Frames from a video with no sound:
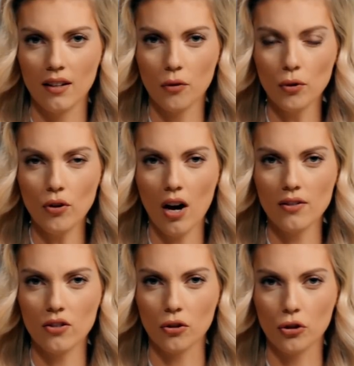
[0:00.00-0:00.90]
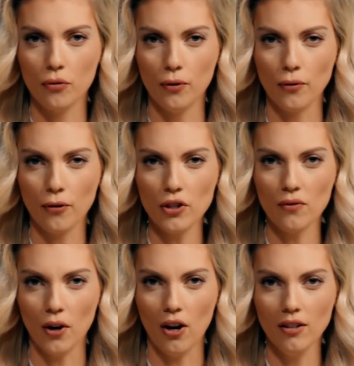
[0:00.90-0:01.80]
The root causes are twofold. First
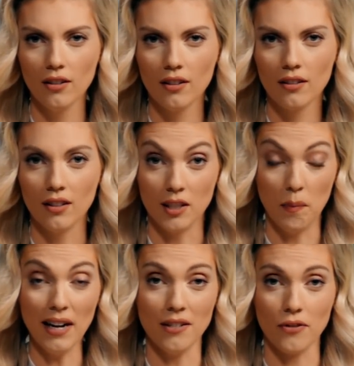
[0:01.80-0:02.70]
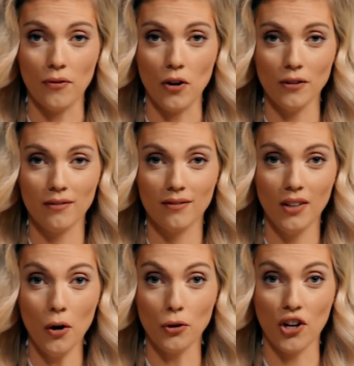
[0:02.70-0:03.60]
of all, it's Biden's fault.
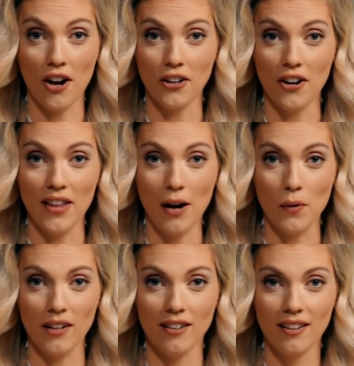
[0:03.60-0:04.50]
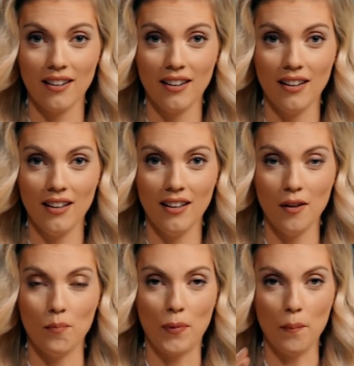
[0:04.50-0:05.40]
Oh, shocker on that one.
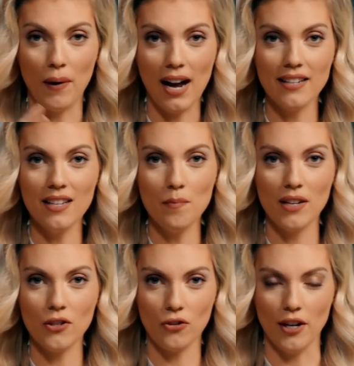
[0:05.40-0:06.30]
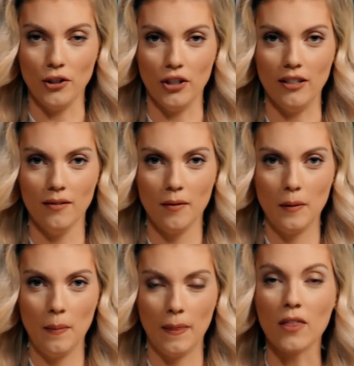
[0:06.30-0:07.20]
The Biden administration,
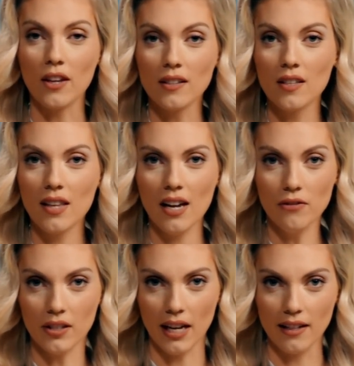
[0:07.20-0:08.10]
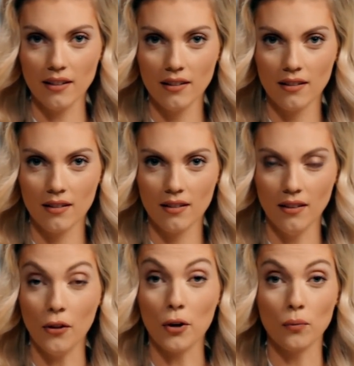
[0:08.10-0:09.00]
the things that they have said,
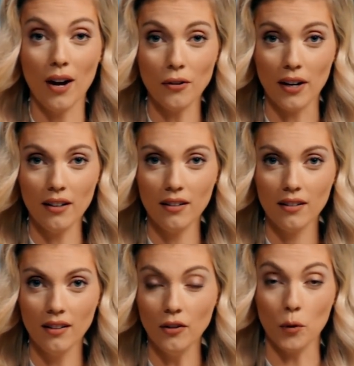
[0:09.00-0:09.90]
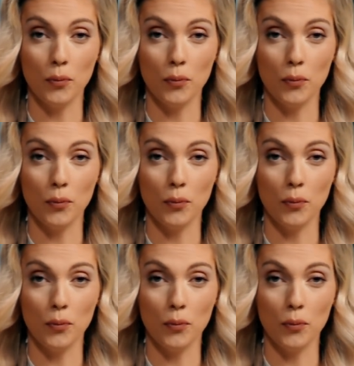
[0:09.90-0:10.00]
their rhetoric, their